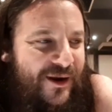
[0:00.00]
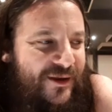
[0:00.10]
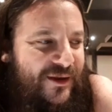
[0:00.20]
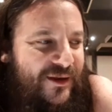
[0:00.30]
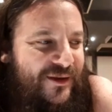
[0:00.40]

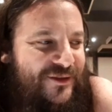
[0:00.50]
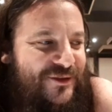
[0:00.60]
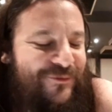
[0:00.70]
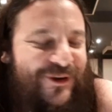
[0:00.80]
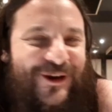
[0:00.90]

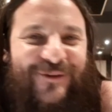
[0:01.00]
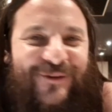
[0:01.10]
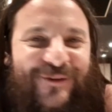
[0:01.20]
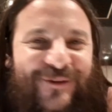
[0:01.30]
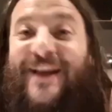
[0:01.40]
it's a very
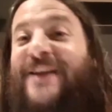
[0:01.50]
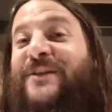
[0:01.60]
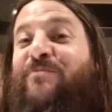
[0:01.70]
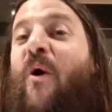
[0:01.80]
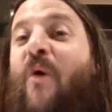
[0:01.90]

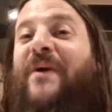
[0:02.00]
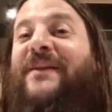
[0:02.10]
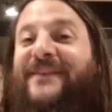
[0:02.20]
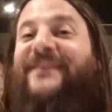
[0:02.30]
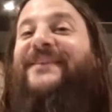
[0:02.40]
nice
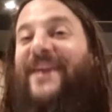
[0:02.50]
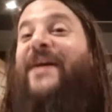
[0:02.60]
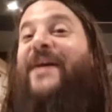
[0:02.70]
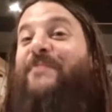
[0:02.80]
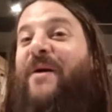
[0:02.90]
moment that I
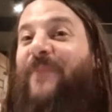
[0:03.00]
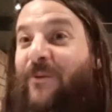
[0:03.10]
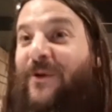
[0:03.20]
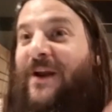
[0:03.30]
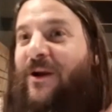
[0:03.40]
remember
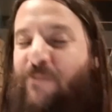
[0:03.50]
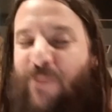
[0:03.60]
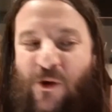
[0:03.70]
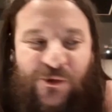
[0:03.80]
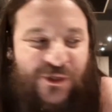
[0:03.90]
when I
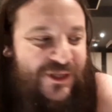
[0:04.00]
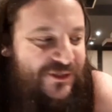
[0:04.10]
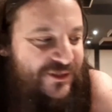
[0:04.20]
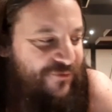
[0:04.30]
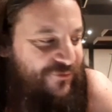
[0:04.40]
composed it
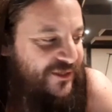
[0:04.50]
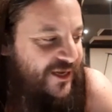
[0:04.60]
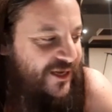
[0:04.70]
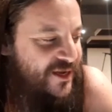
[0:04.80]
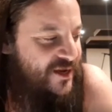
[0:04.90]
and stuff like
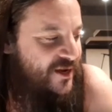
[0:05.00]
that.